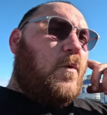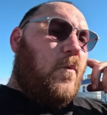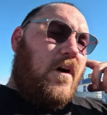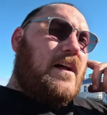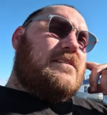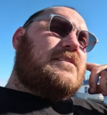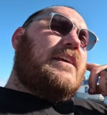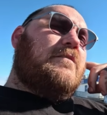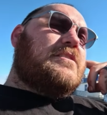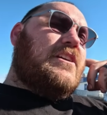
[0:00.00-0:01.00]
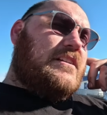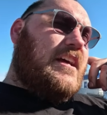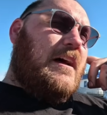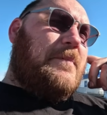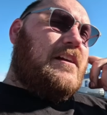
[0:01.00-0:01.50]
Once it was hooked
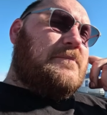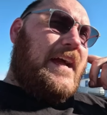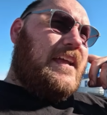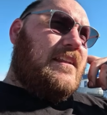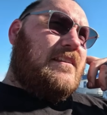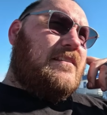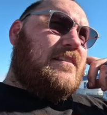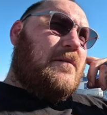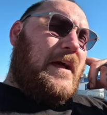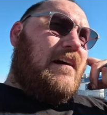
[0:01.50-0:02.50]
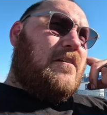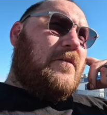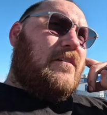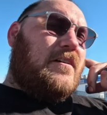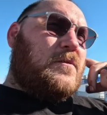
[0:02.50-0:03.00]
up and I was back in the power,
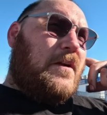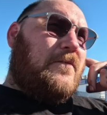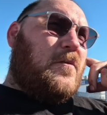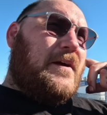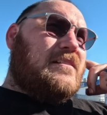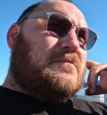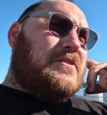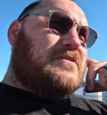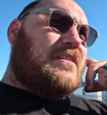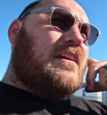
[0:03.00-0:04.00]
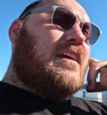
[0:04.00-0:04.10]
we were on 24 pounds of boost.